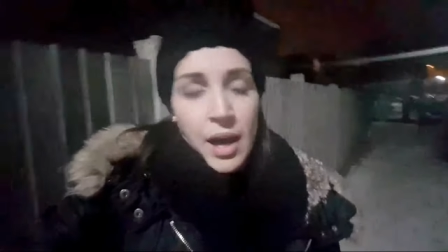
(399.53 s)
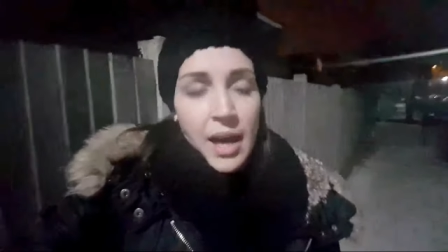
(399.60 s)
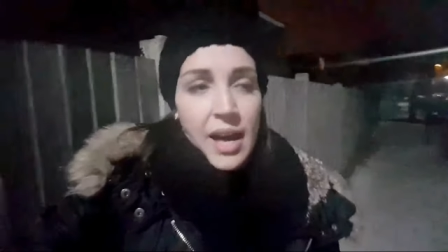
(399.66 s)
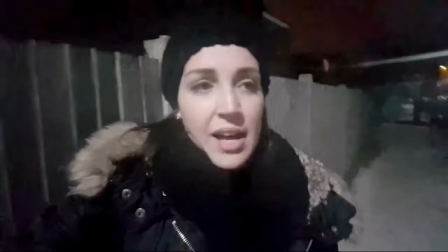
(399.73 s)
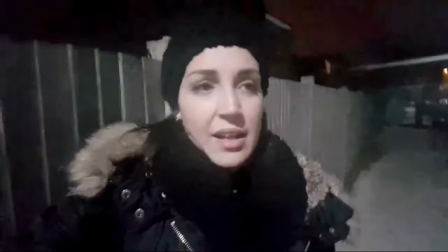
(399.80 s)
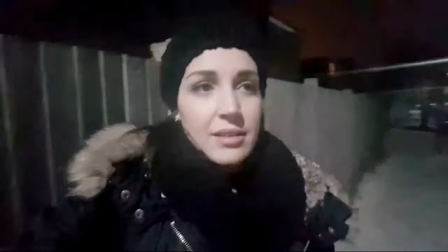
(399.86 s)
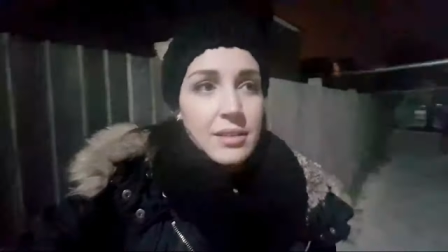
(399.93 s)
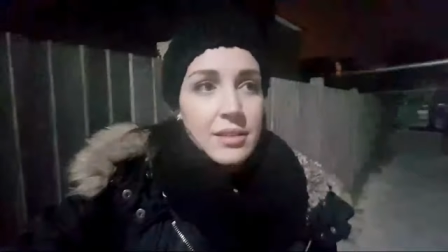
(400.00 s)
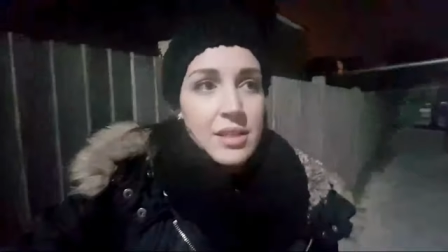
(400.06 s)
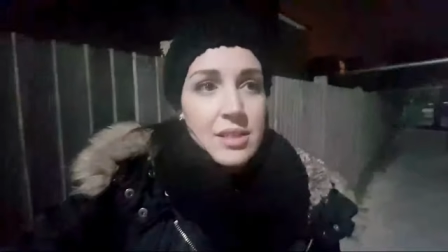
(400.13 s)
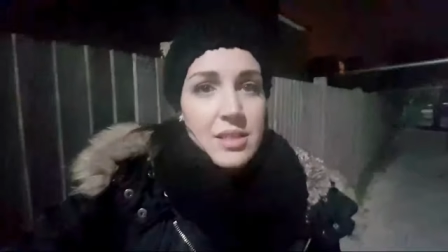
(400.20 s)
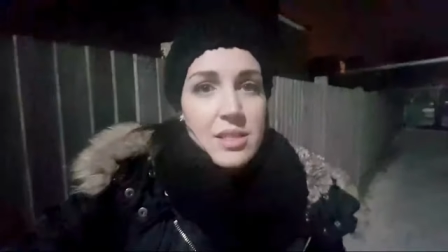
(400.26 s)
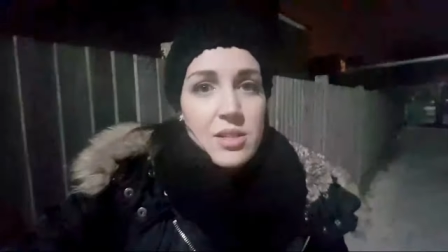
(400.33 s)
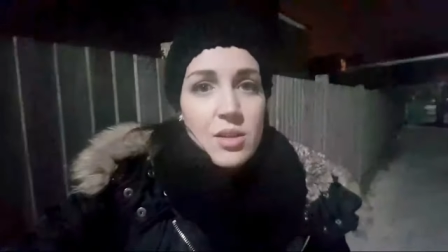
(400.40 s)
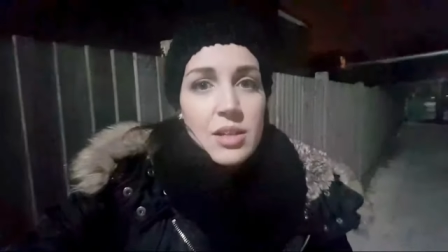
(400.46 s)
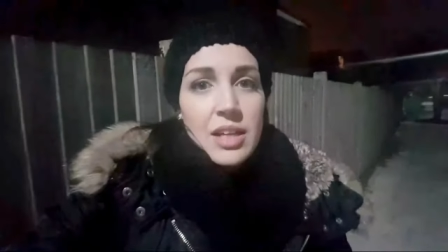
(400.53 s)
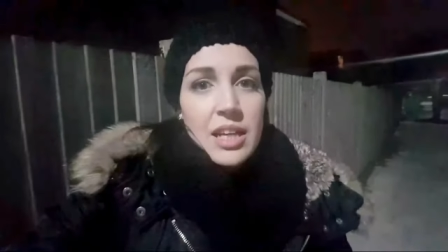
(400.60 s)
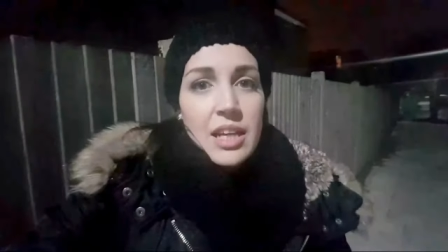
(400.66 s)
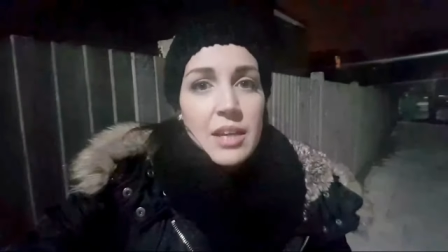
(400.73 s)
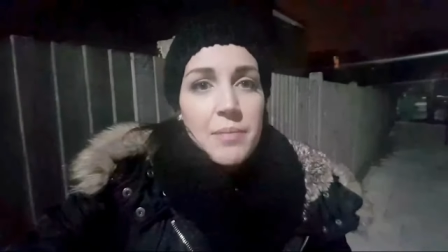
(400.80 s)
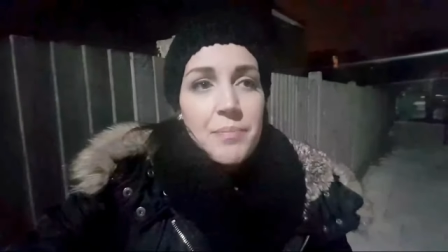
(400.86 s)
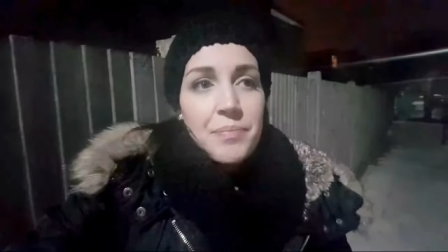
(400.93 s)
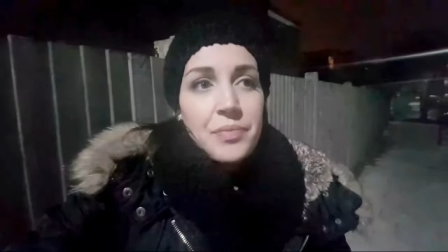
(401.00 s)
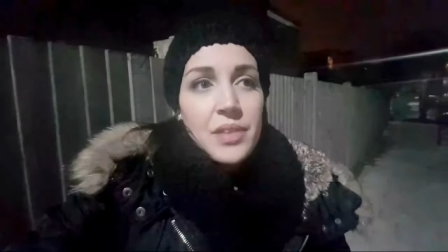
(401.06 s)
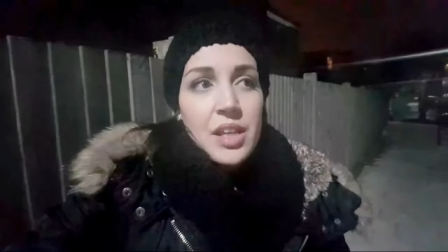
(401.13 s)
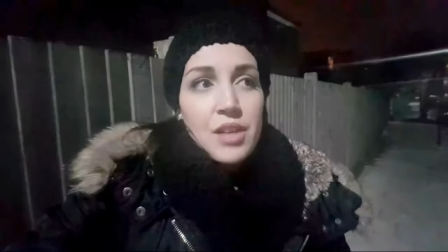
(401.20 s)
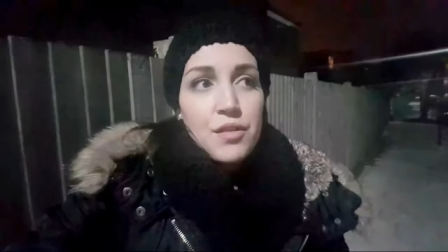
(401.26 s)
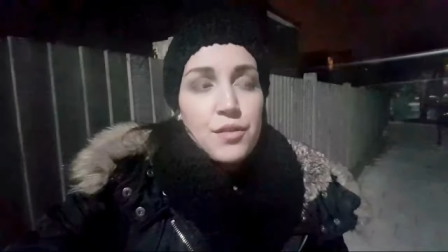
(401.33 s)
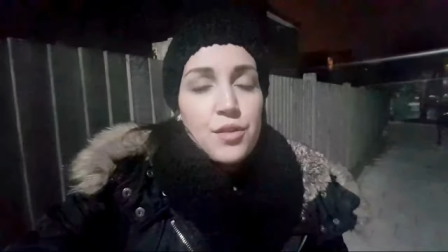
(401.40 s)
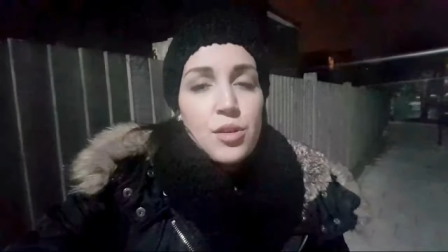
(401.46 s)
and this is only
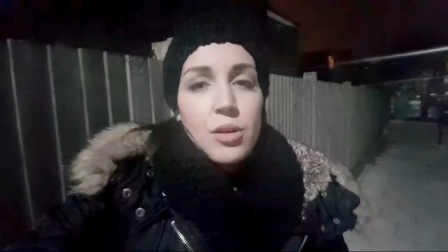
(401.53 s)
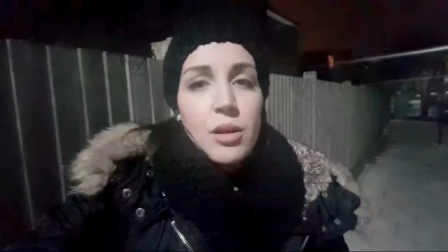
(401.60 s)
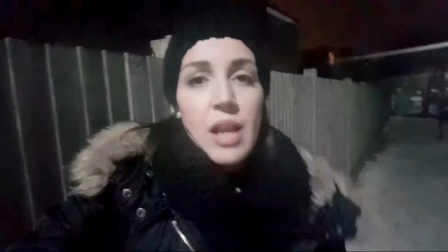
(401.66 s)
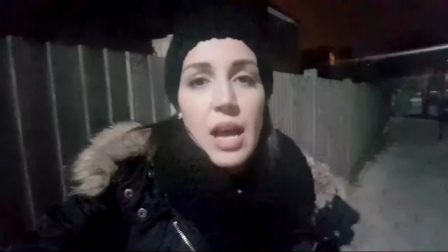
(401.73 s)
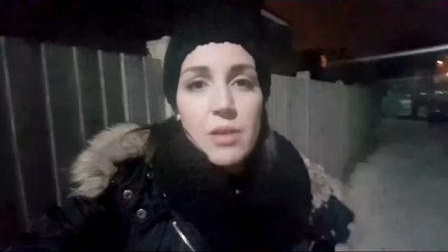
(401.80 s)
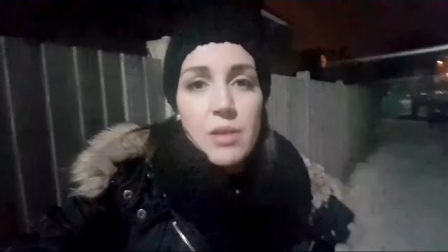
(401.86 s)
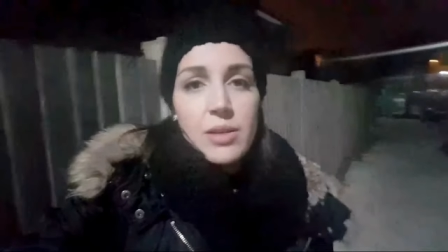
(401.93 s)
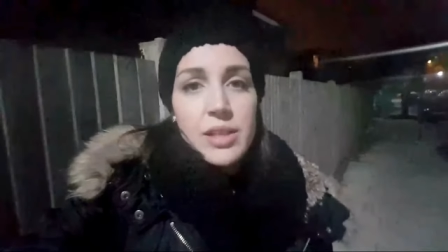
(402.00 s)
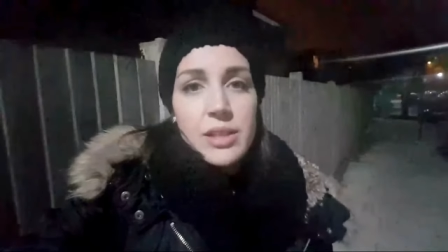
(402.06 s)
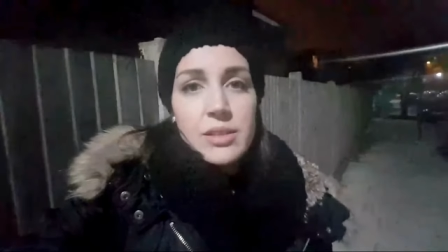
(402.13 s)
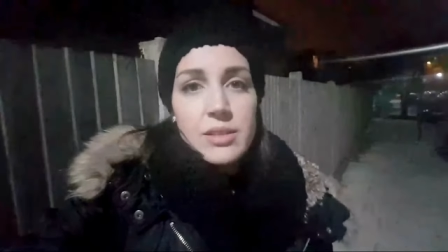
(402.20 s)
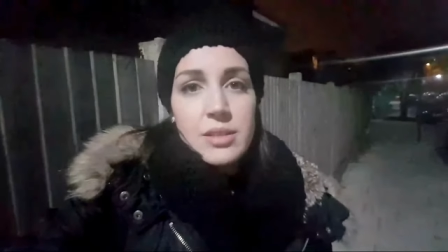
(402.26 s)
if you allow it